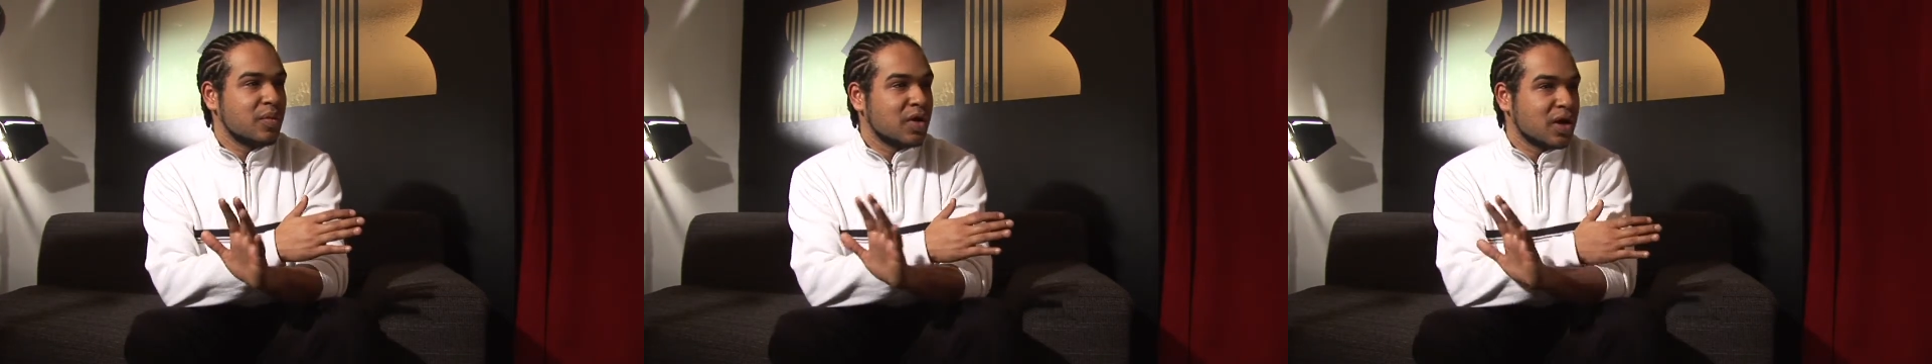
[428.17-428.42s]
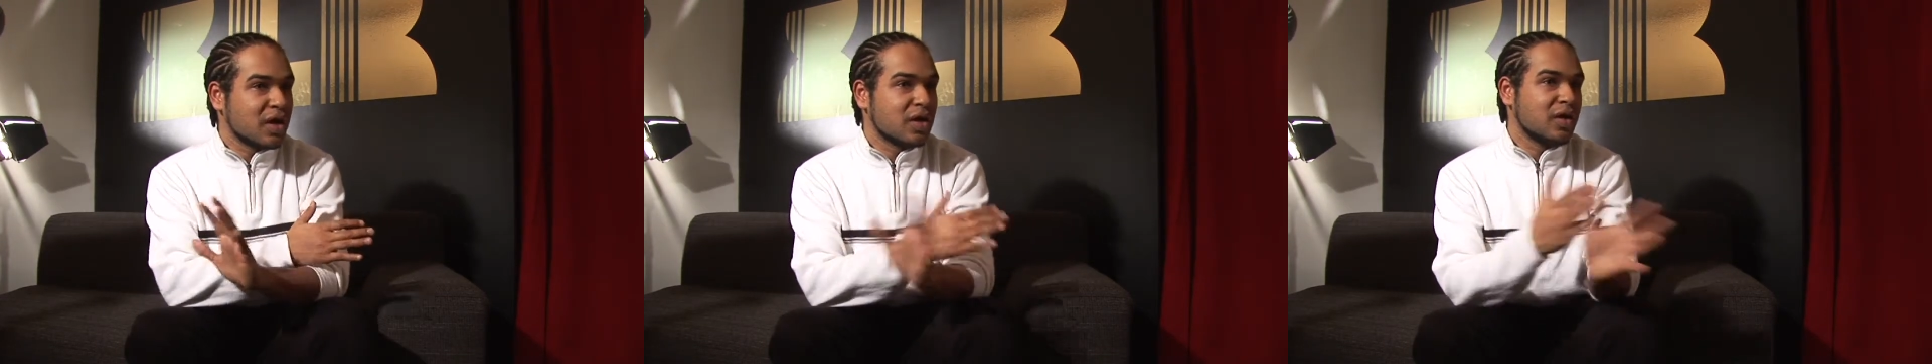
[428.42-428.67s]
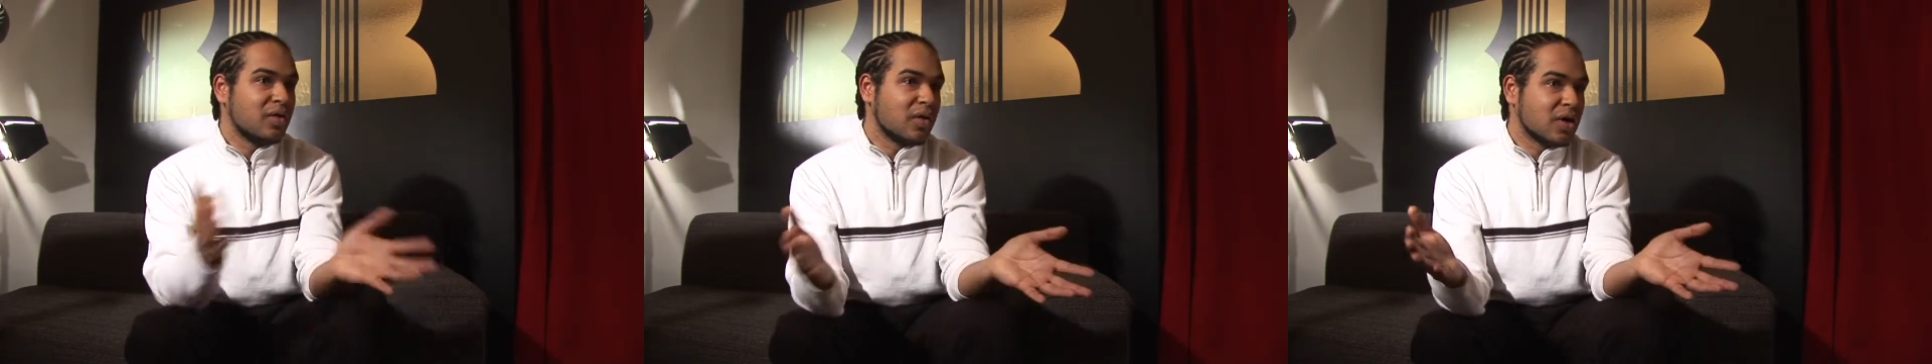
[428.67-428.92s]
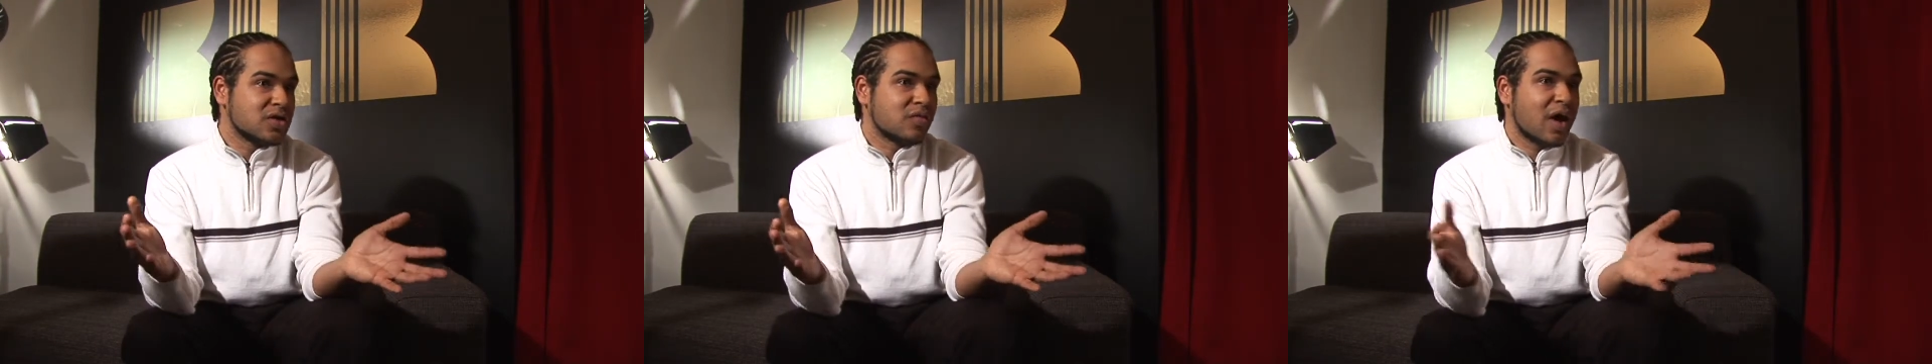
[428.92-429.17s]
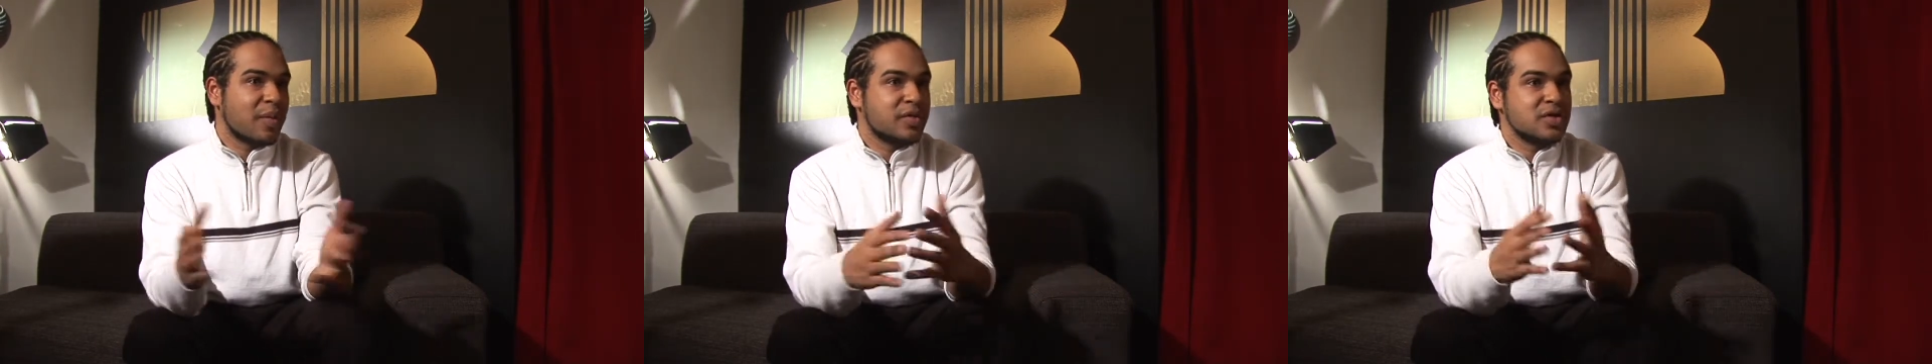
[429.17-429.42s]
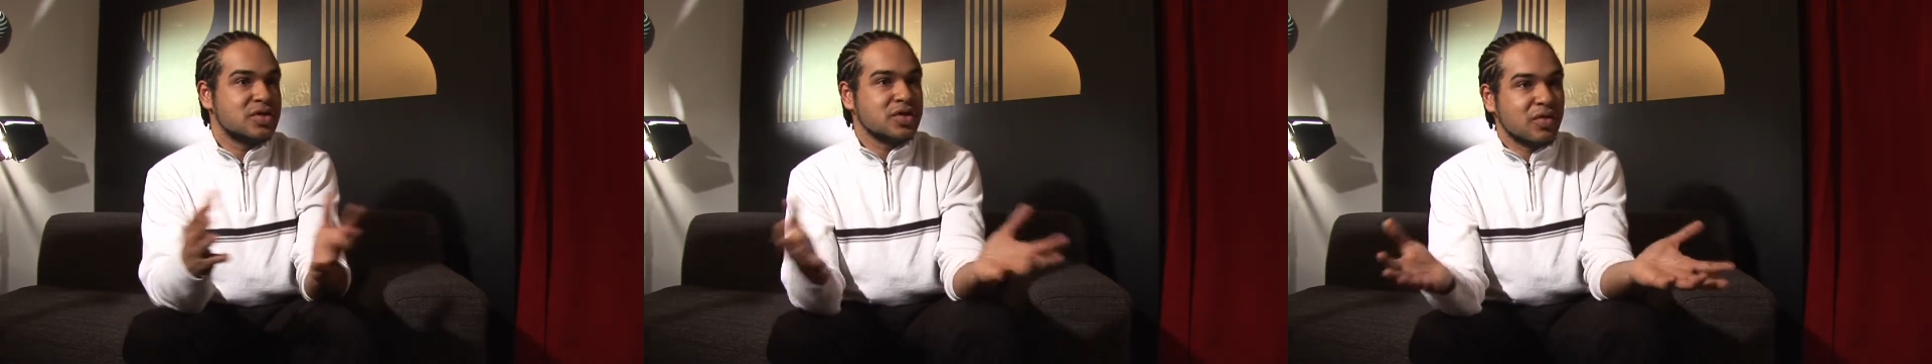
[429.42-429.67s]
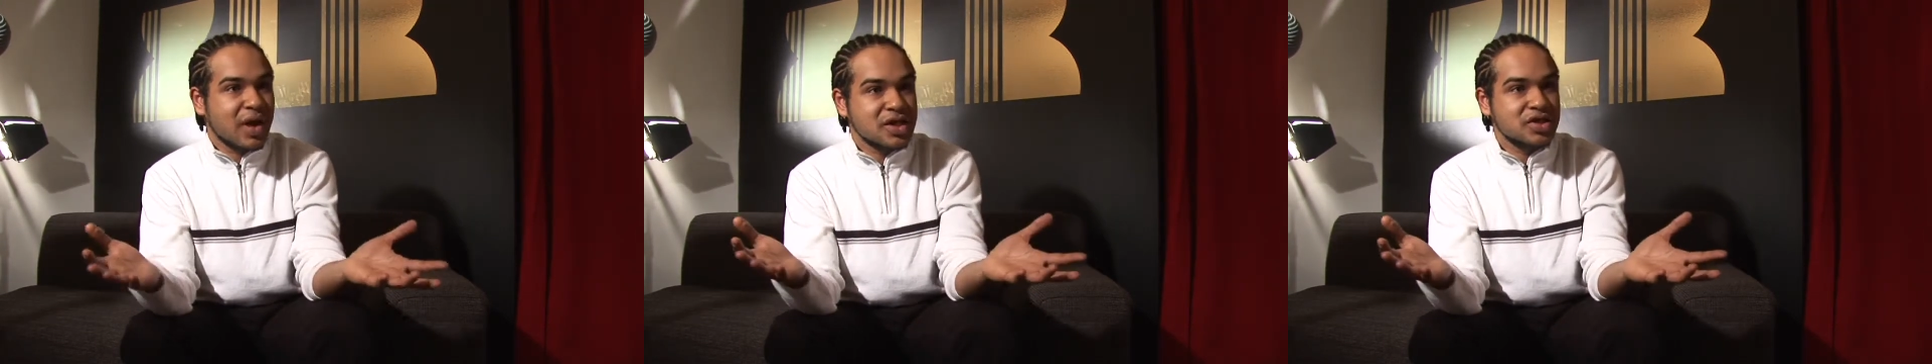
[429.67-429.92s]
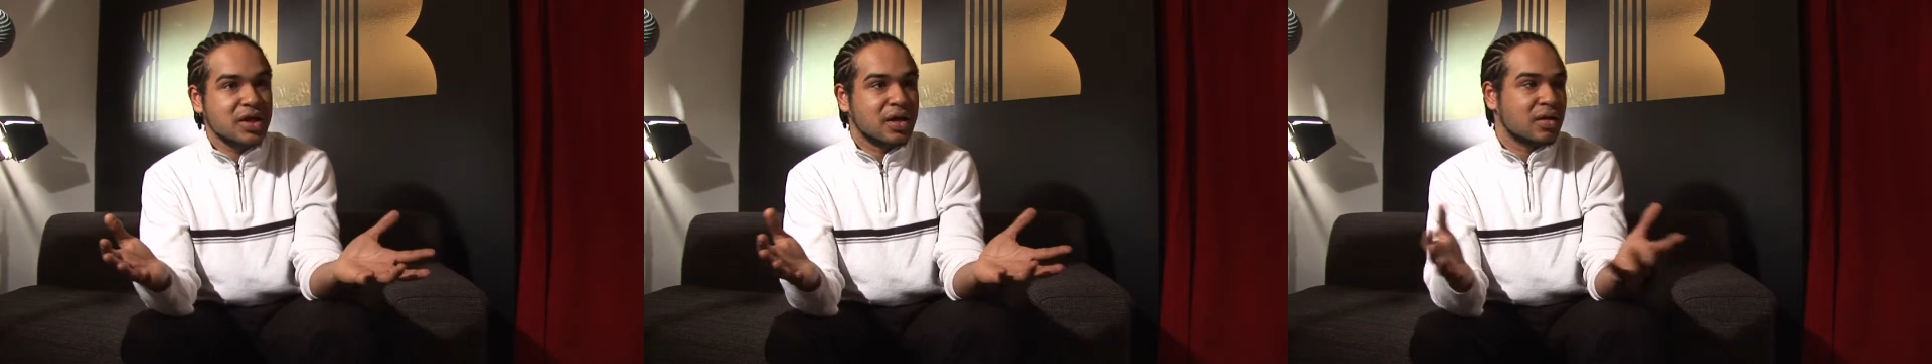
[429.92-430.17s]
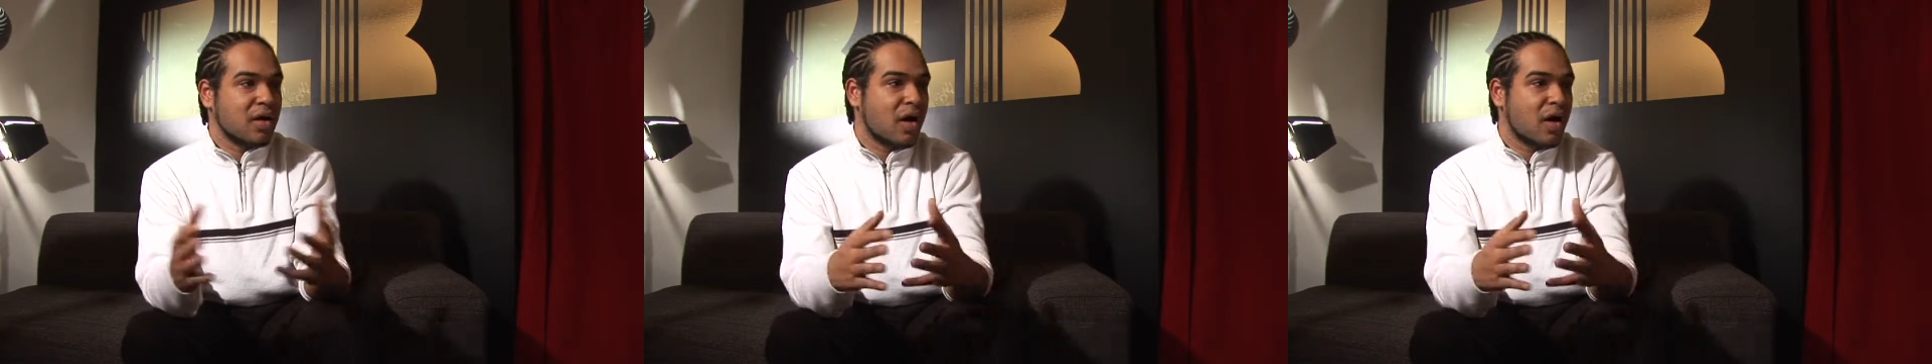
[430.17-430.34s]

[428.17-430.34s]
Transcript: going to include lots of rappers, scratching.